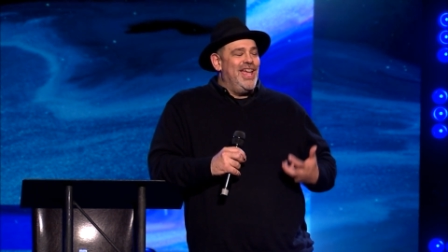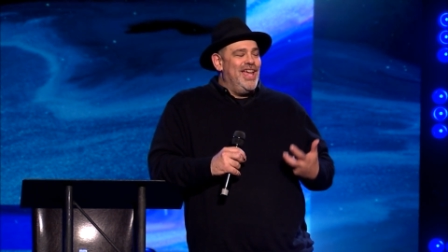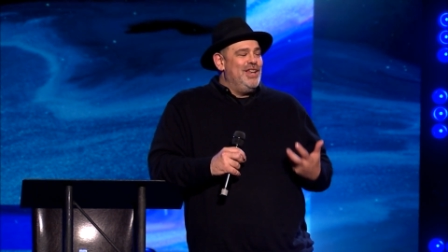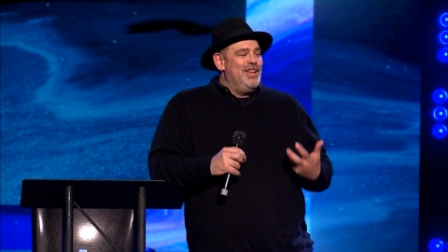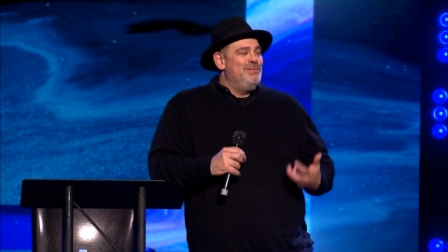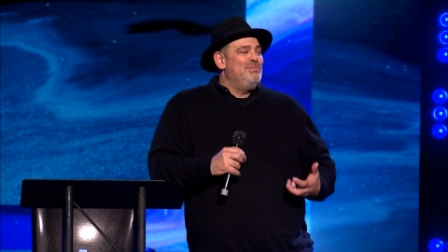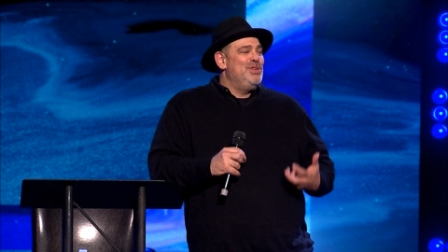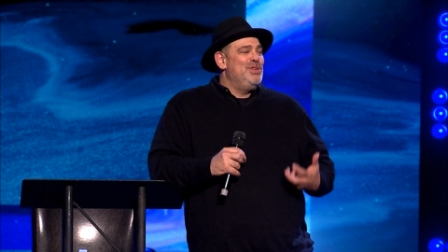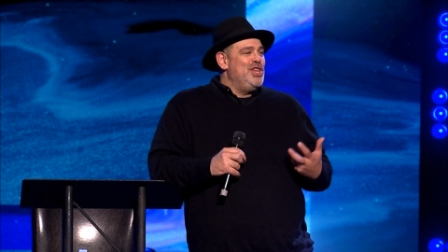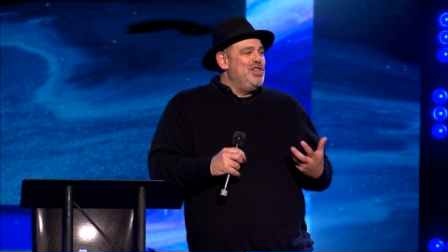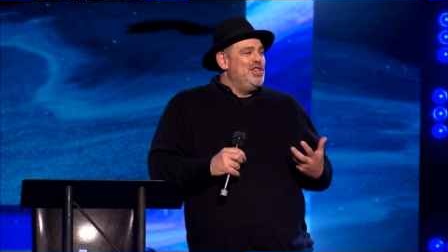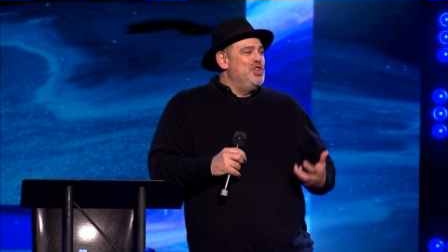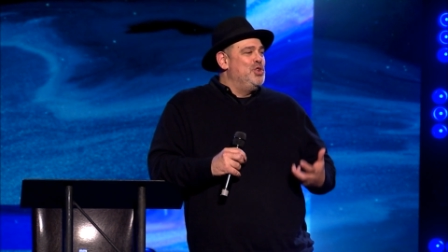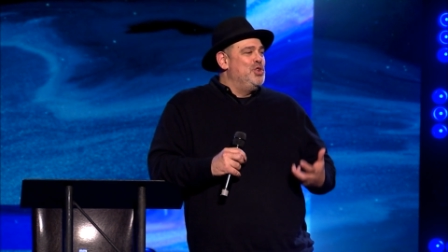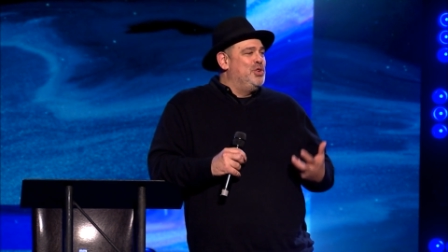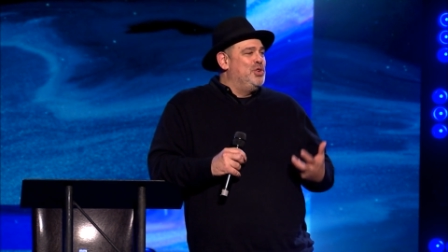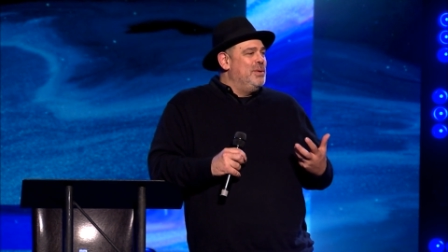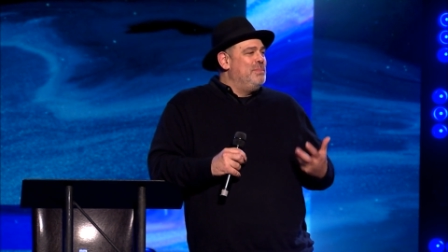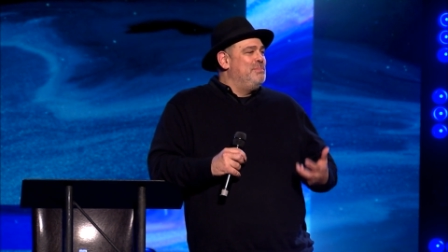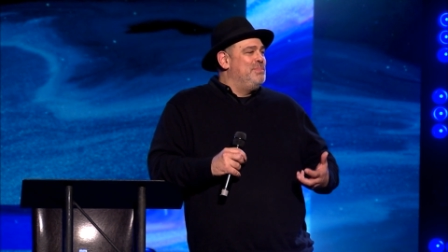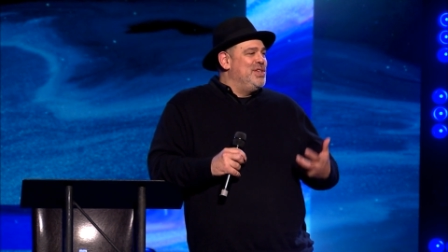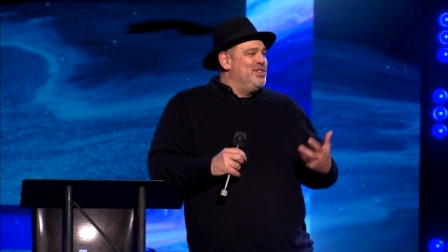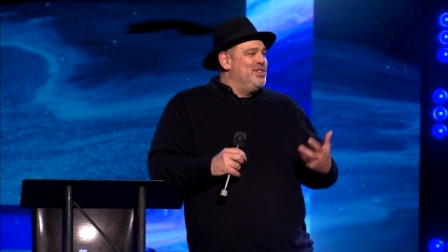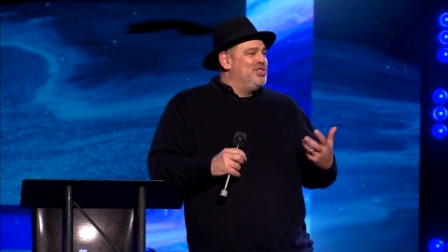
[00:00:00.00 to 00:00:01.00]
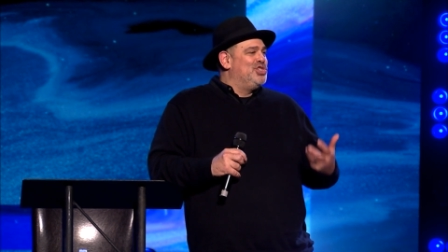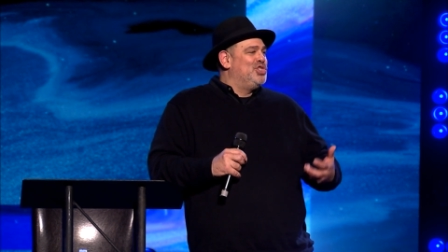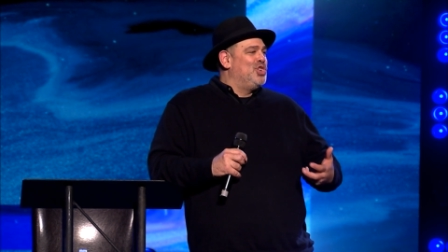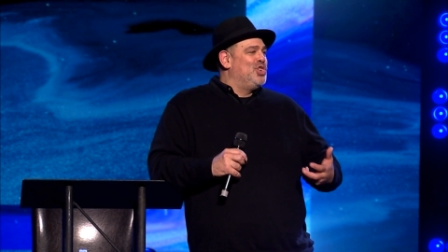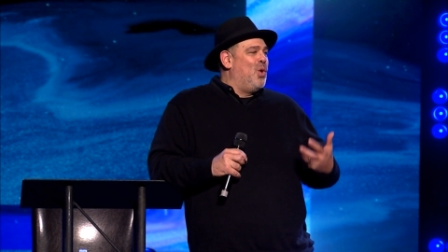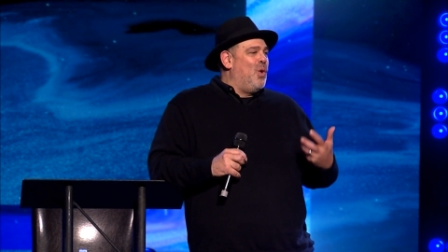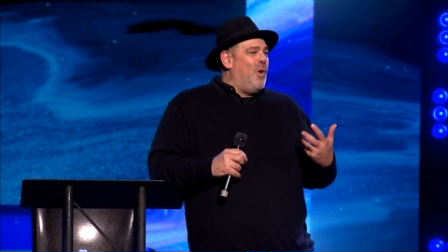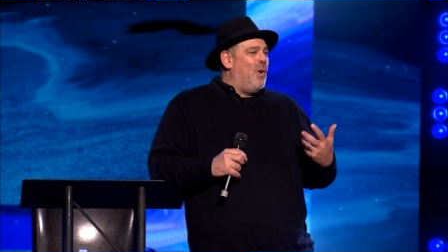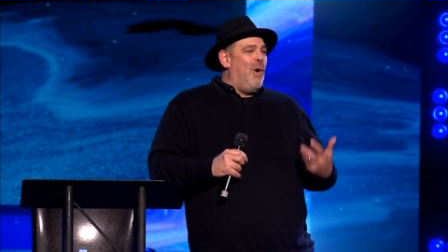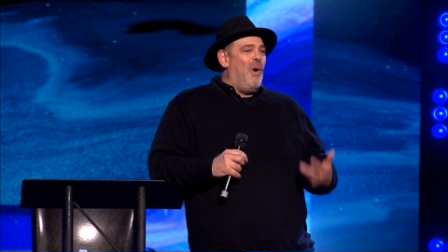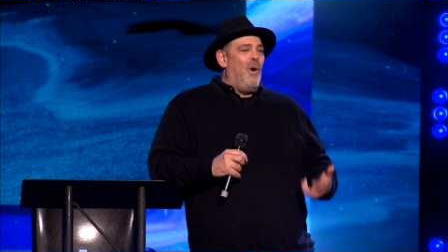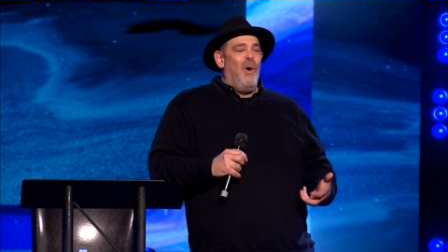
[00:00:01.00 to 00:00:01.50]
in me you can be
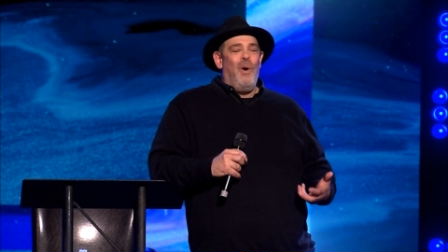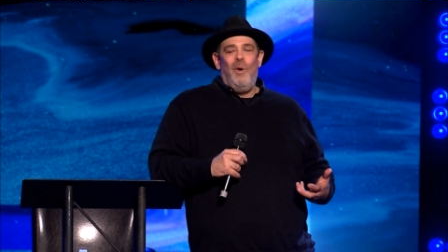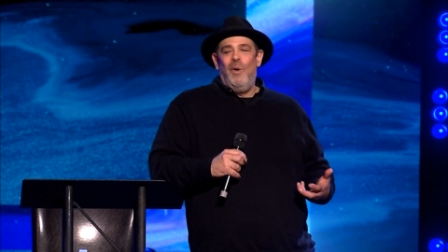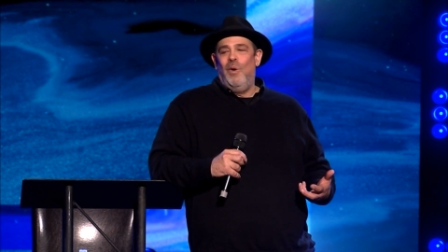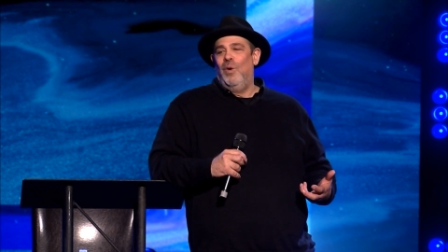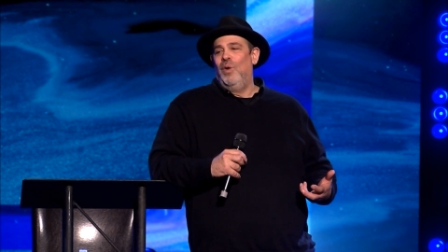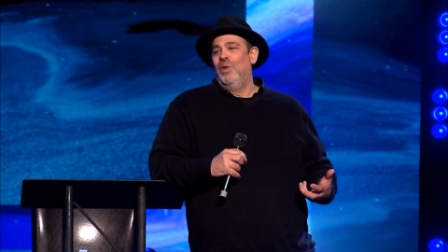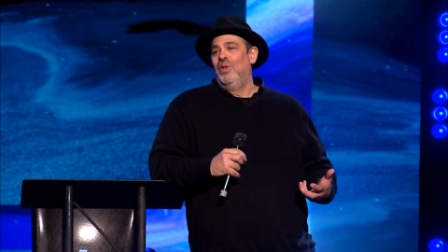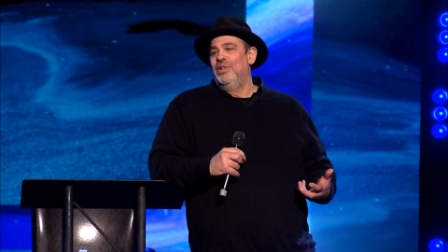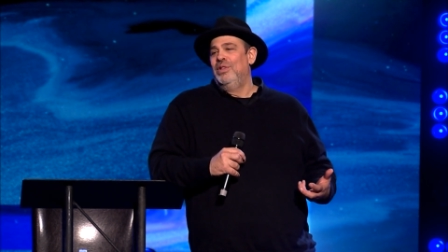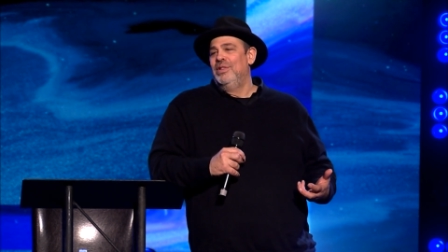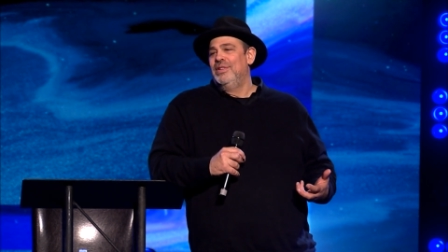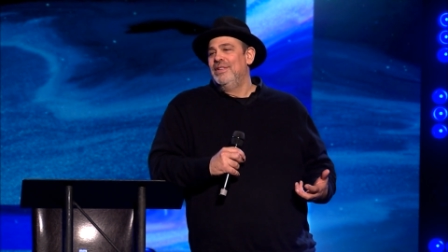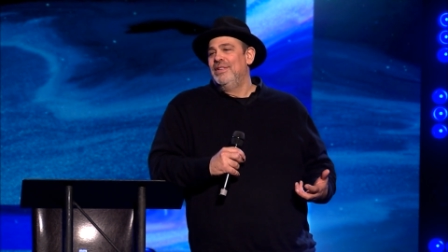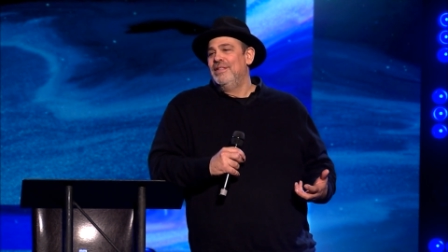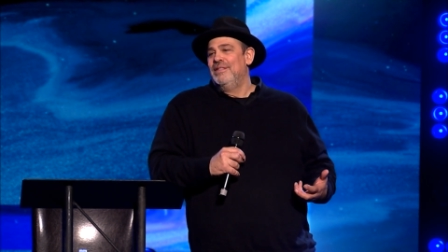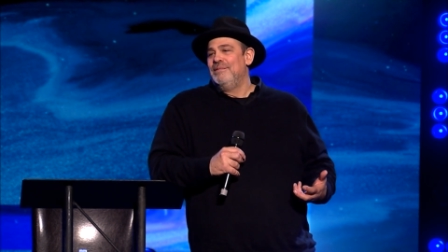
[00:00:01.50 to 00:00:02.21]
so whole